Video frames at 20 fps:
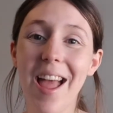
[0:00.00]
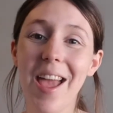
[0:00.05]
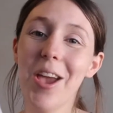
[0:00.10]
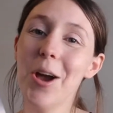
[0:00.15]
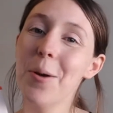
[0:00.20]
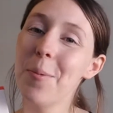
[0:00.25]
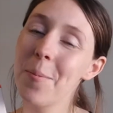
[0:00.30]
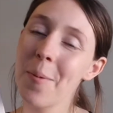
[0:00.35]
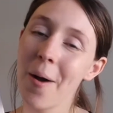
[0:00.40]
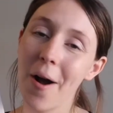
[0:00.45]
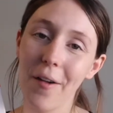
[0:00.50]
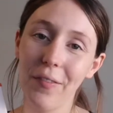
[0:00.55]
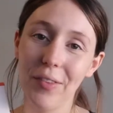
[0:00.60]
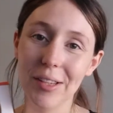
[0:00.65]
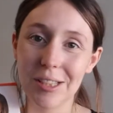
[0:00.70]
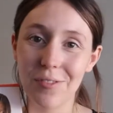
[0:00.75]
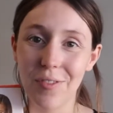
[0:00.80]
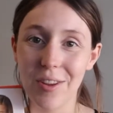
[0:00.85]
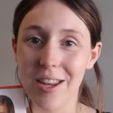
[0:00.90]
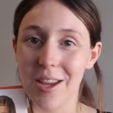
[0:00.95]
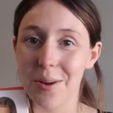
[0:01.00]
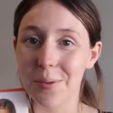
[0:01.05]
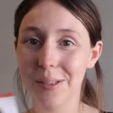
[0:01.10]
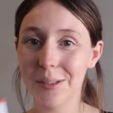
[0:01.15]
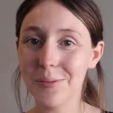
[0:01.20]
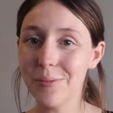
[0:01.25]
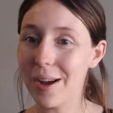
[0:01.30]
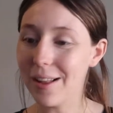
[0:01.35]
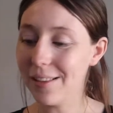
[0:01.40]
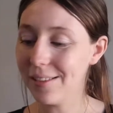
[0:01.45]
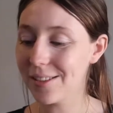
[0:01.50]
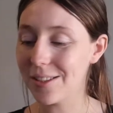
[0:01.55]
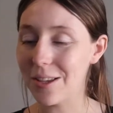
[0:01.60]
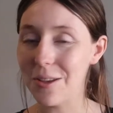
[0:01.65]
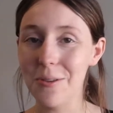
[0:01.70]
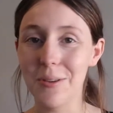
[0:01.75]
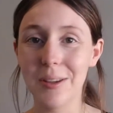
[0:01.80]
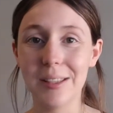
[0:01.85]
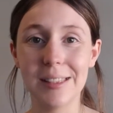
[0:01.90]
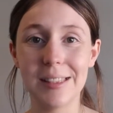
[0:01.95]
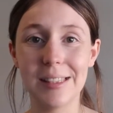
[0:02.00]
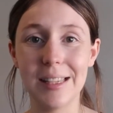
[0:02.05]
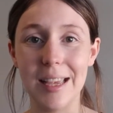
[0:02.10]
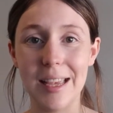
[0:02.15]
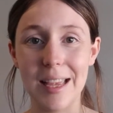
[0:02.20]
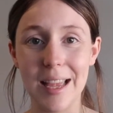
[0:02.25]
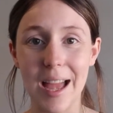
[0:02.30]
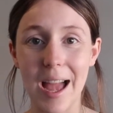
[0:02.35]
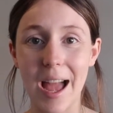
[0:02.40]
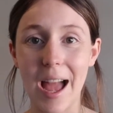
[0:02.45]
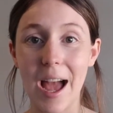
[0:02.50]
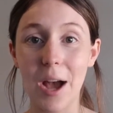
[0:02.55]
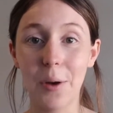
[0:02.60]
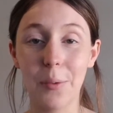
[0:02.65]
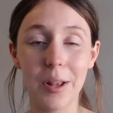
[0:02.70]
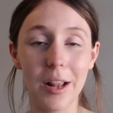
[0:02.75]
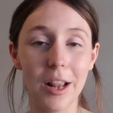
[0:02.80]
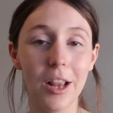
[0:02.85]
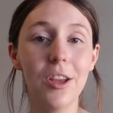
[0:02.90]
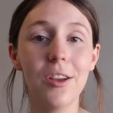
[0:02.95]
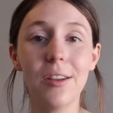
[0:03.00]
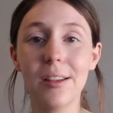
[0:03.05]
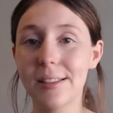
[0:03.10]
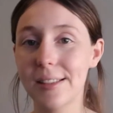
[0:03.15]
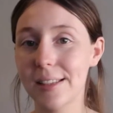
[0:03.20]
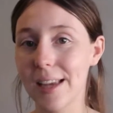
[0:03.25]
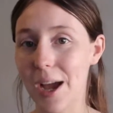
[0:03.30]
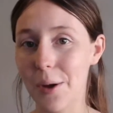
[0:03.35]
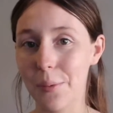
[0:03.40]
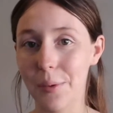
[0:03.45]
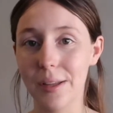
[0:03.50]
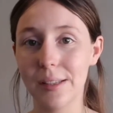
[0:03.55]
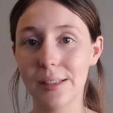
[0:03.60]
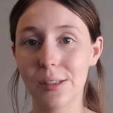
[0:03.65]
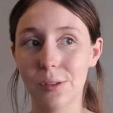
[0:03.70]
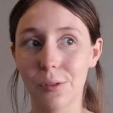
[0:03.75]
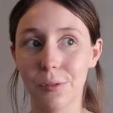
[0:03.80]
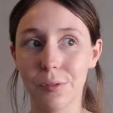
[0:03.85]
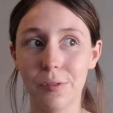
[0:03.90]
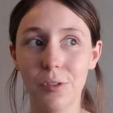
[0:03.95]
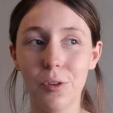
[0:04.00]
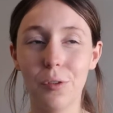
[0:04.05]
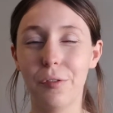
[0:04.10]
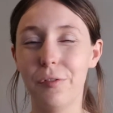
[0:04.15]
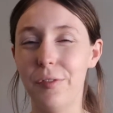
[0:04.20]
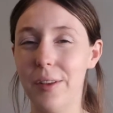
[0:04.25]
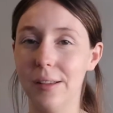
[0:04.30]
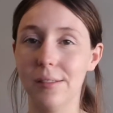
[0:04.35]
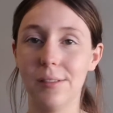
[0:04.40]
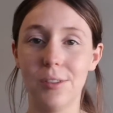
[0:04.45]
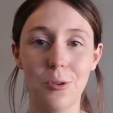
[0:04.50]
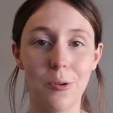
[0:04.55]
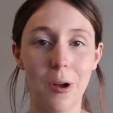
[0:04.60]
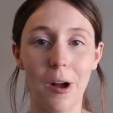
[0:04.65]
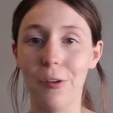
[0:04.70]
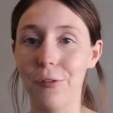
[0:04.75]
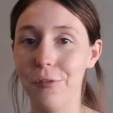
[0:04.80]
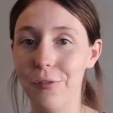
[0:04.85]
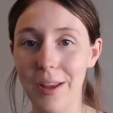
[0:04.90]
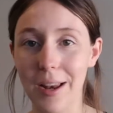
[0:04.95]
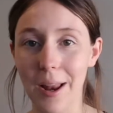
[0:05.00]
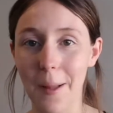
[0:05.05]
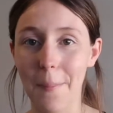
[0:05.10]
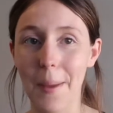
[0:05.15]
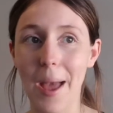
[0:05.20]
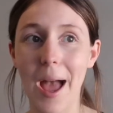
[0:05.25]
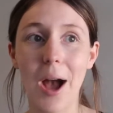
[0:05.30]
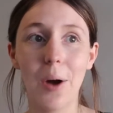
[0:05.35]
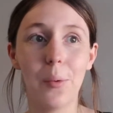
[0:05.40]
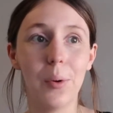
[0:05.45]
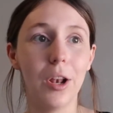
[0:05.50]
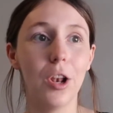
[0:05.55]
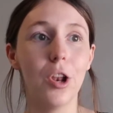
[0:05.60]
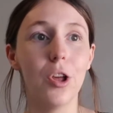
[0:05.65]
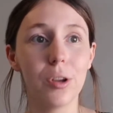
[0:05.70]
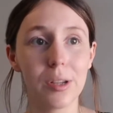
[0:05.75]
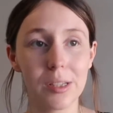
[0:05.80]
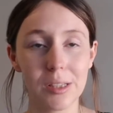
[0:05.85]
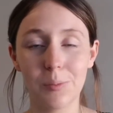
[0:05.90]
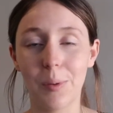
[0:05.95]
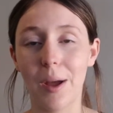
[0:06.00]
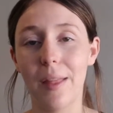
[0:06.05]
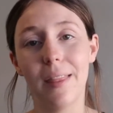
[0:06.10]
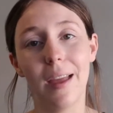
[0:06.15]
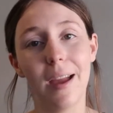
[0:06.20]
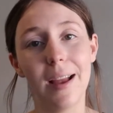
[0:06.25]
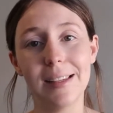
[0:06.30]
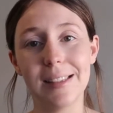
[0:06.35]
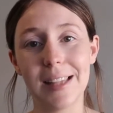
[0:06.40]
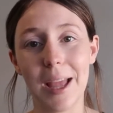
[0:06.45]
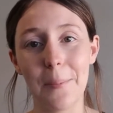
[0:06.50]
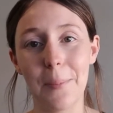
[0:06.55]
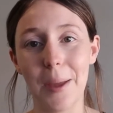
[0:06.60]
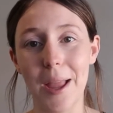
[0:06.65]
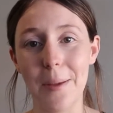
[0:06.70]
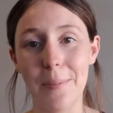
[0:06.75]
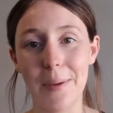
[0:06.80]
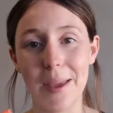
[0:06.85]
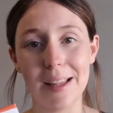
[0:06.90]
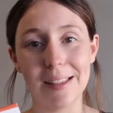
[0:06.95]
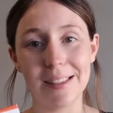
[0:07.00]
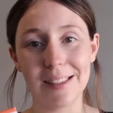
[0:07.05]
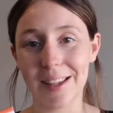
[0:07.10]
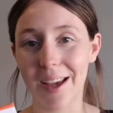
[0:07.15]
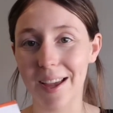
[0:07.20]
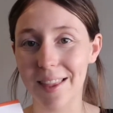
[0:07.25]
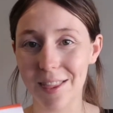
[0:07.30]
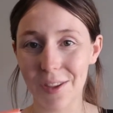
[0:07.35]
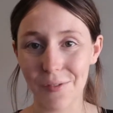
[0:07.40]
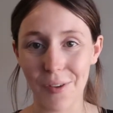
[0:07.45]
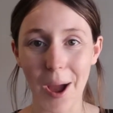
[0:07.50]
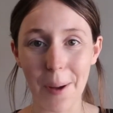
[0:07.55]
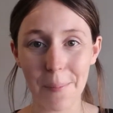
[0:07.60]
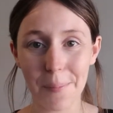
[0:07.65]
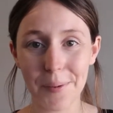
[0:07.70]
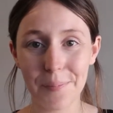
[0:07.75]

He'll be part of this video as well, so you can see how it looks and how it sort of, not feels, you can't feel it, but how it looks when there is a baby inside the wrap.